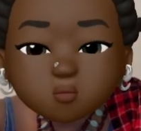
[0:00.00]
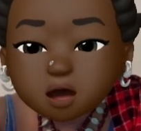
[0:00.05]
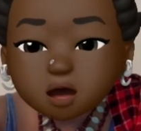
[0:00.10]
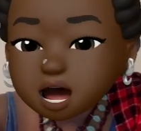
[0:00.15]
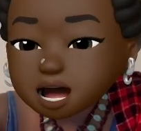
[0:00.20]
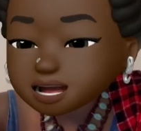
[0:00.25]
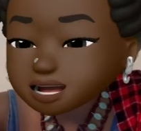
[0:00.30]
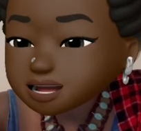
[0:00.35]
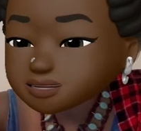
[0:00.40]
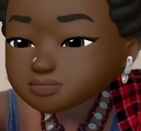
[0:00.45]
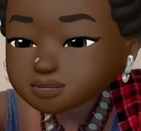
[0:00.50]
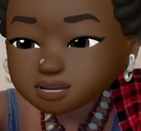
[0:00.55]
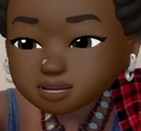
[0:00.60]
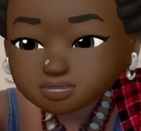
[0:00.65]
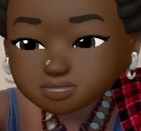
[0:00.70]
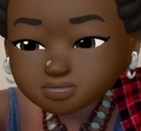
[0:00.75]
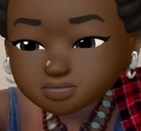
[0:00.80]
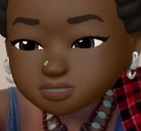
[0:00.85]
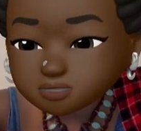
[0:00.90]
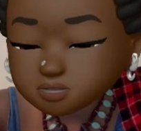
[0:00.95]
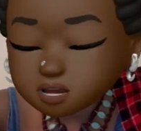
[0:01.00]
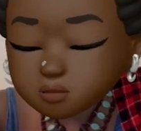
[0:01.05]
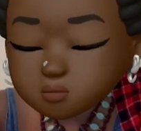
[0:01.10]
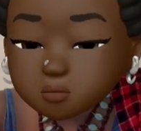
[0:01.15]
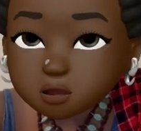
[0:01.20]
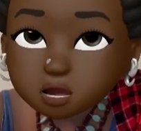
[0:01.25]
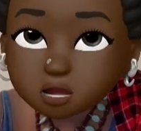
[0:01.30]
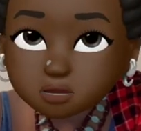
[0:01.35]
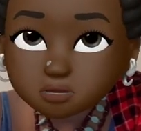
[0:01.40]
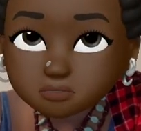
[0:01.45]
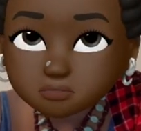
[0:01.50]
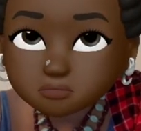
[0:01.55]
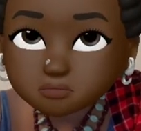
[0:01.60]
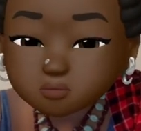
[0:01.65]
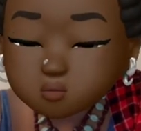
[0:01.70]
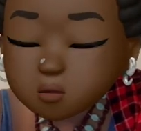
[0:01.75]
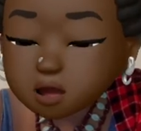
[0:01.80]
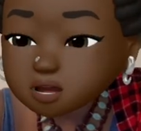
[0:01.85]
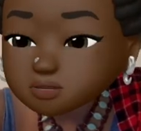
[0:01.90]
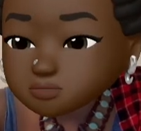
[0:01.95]
11 years ago, well,
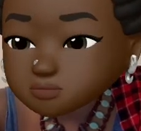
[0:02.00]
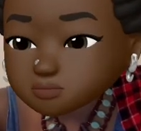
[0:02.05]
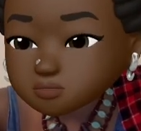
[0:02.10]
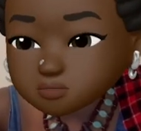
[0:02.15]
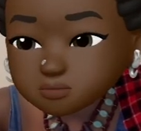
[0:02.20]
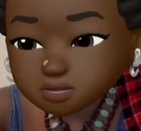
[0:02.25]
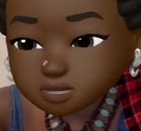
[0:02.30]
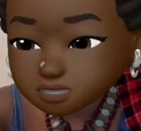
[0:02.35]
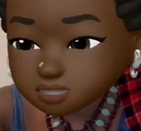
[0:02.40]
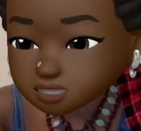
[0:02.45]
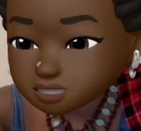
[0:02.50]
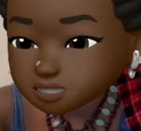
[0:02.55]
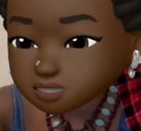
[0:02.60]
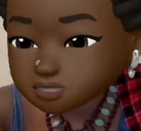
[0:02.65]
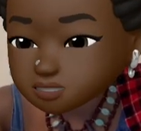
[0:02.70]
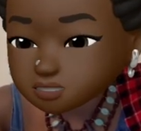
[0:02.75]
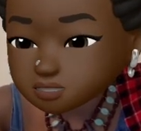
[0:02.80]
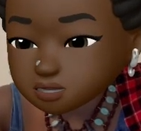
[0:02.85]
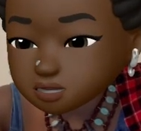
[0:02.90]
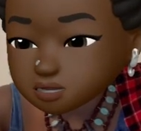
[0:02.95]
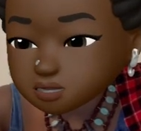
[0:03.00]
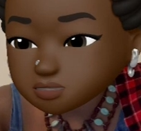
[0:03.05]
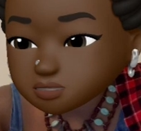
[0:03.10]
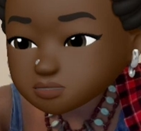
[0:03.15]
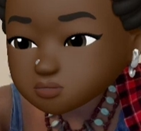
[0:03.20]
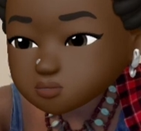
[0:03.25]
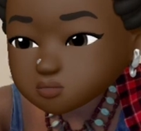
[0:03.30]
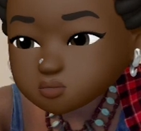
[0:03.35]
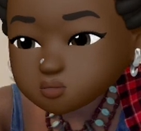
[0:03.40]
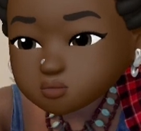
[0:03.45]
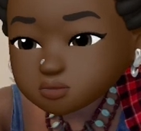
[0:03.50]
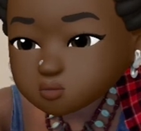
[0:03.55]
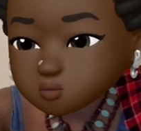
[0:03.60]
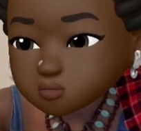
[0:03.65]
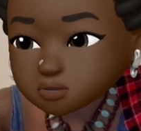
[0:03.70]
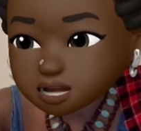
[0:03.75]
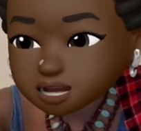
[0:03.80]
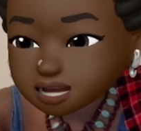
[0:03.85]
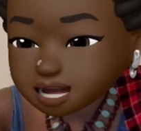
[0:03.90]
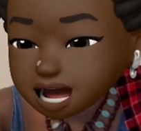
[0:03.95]
12 plus years ago, we
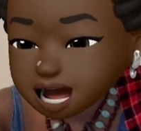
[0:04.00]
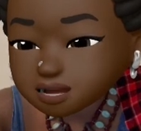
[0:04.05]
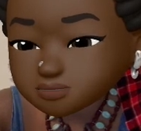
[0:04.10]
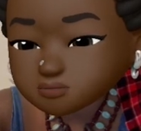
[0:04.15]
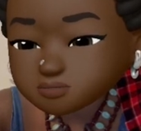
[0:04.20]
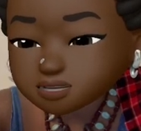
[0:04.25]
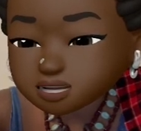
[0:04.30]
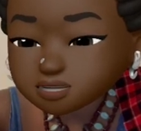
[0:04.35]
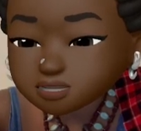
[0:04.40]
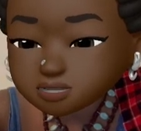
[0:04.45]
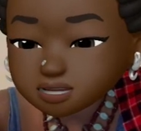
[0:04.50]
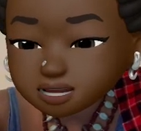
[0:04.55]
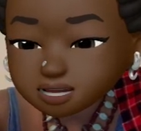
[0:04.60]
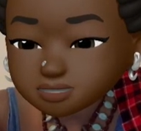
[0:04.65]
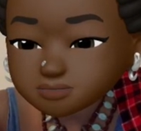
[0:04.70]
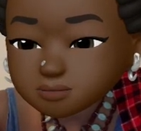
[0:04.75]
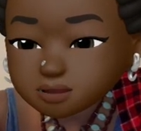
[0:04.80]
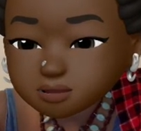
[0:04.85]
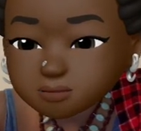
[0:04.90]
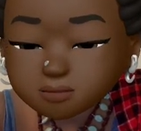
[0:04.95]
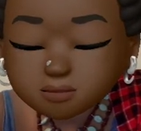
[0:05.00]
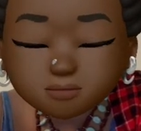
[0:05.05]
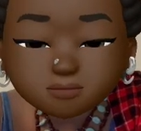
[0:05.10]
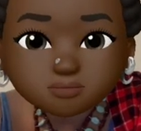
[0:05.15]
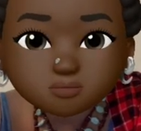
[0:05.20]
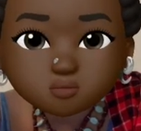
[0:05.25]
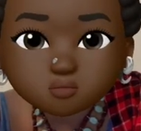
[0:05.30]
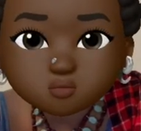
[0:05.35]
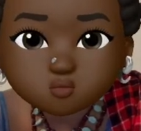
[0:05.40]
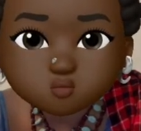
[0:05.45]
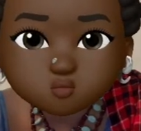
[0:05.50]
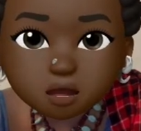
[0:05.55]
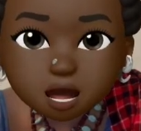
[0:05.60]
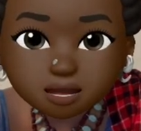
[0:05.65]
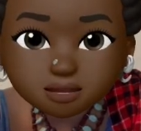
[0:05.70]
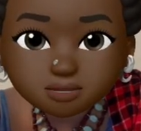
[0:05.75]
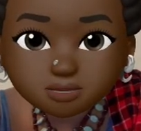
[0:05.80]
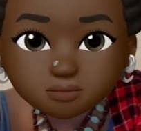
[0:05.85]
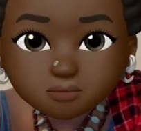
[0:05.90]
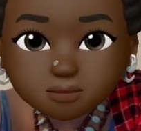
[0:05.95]
didn't have nearly as many people
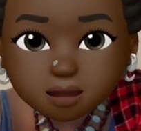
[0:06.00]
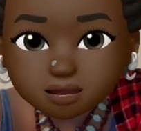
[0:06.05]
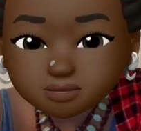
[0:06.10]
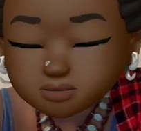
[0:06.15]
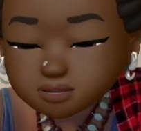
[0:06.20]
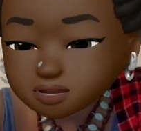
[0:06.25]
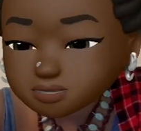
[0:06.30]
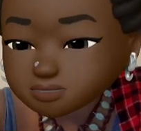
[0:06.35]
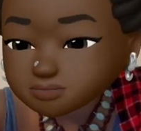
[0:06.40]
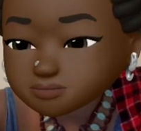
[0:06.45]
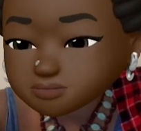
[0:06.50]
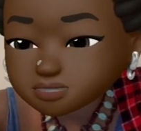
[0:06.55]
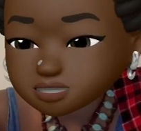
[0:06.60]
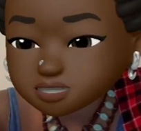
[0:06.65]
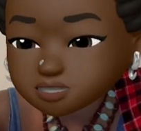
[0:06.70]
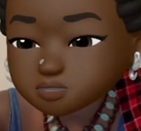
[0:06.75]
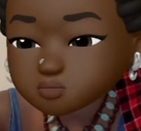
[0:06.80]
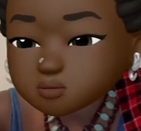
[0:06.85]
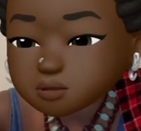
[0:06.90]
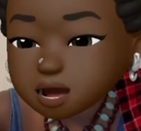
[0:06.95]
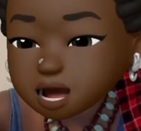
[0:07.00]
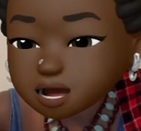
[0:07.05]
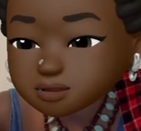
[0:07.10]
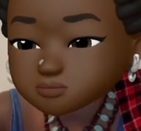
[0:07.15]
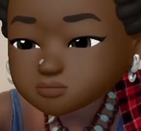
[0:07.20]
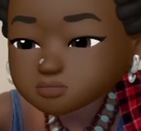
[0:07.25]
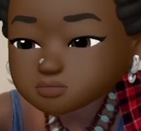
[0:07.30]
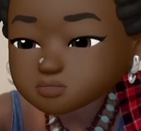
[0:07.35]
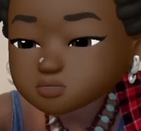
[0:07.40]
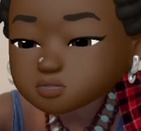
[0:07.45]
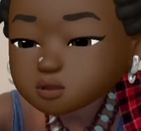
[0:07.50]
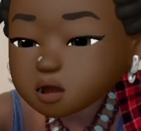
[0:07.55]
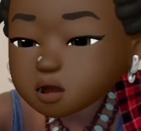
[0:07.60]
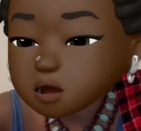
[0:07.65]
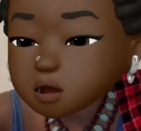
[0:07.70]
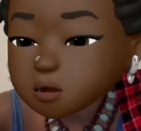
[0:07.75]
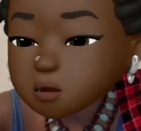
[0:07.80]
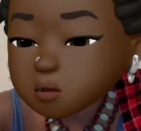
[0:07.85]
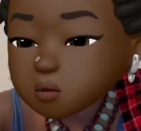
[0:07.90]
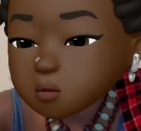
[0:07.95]
writing about all of this. You have
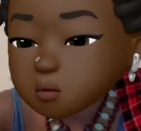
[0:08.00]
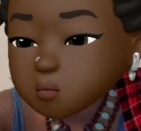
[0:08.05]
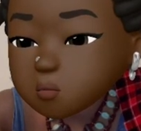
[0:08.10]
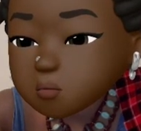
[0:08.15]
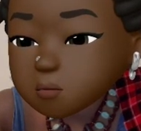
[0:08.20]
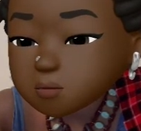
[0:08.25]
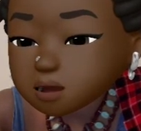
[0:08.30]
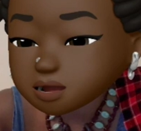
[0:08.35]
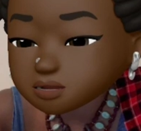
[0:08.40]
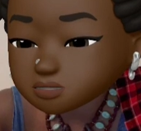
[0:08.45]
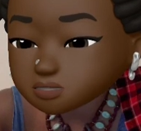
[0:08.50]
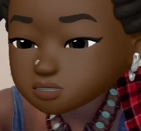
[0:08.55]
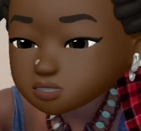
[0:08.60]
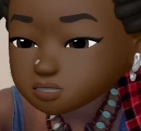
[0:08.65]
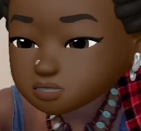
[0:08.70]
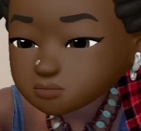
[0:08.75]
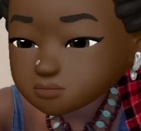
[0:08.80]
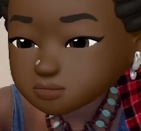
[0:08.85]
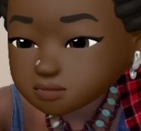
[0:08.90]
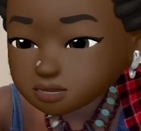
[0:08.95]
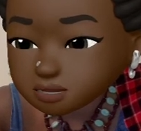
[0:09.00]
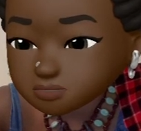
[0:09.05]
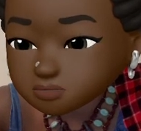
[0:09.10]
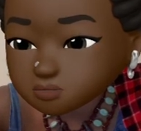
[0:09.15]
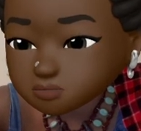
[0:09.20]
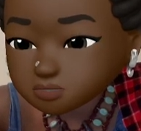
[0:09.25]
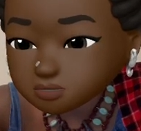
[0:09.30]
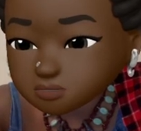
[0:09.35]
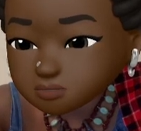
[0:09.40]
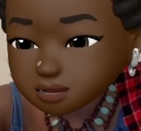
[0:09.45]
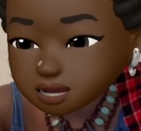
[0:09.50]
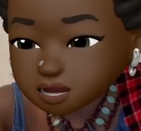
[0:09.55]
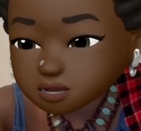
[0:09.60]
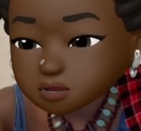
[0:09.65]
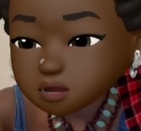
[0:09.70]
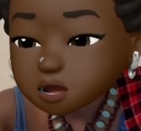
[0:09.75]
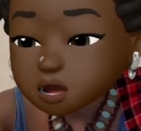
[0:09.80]
so much to pick from now.